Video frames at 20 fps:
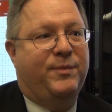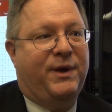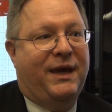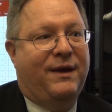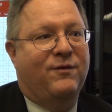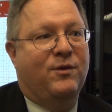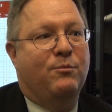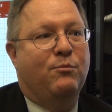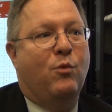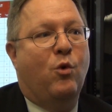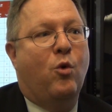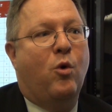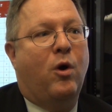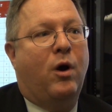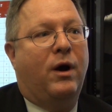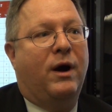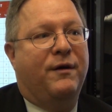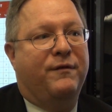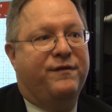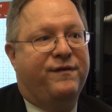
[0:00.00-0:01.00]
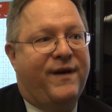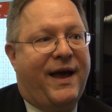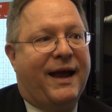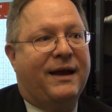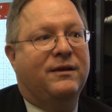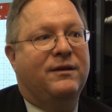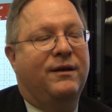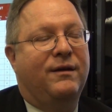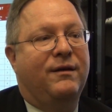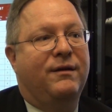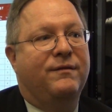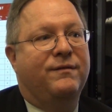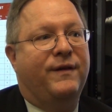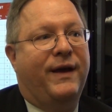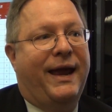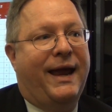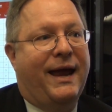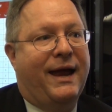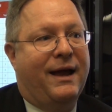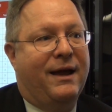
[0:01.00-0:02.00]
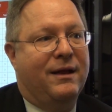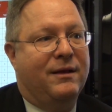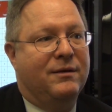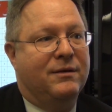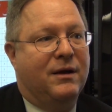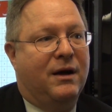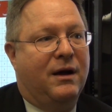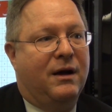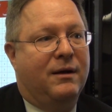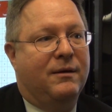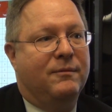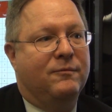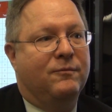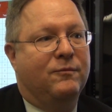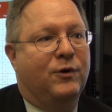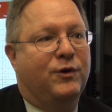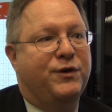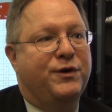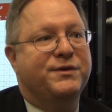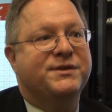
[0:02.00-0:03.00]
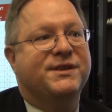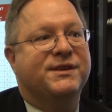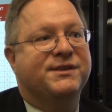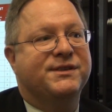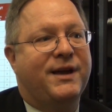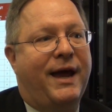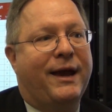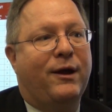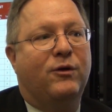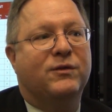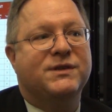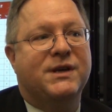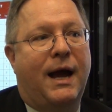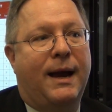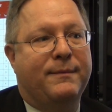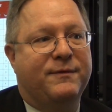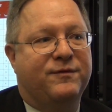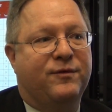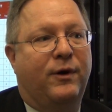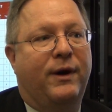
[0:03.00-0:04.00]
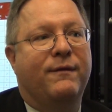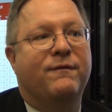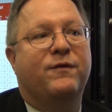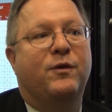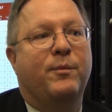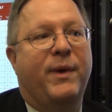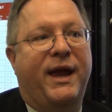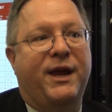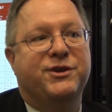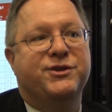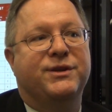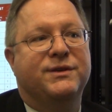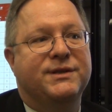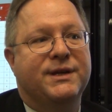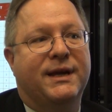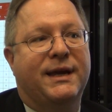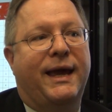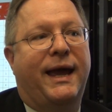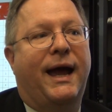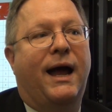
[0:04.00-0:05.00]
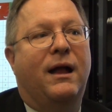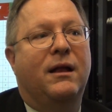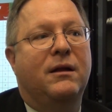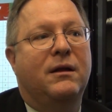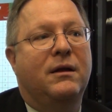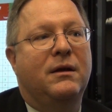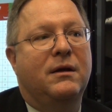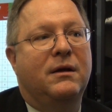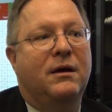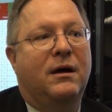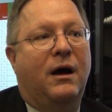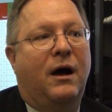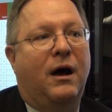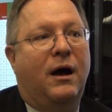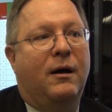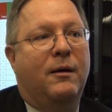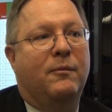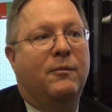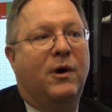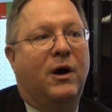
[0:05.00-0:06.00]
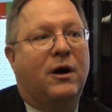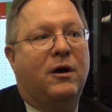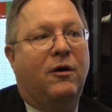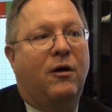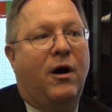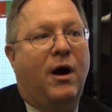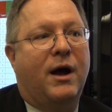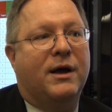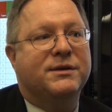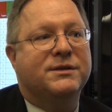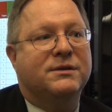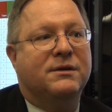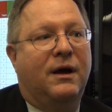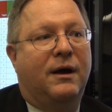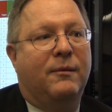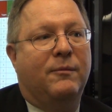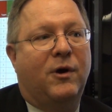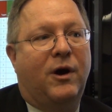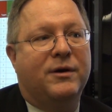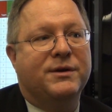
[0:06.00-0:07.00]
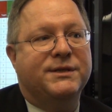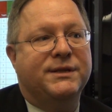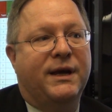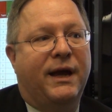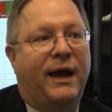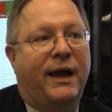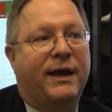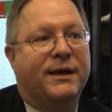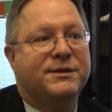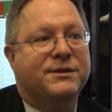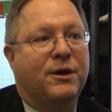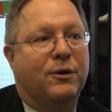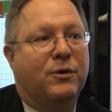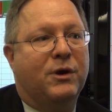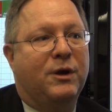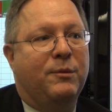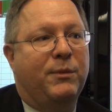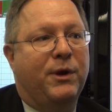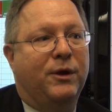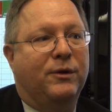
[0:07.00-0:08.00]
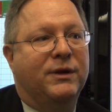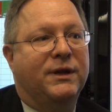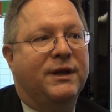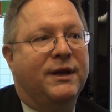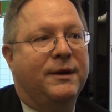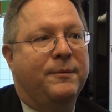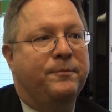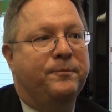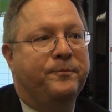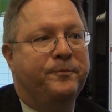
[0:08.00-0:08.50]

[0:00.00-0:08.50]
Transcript: be even more effective and reduce the cycle times for information to get across our CISO community.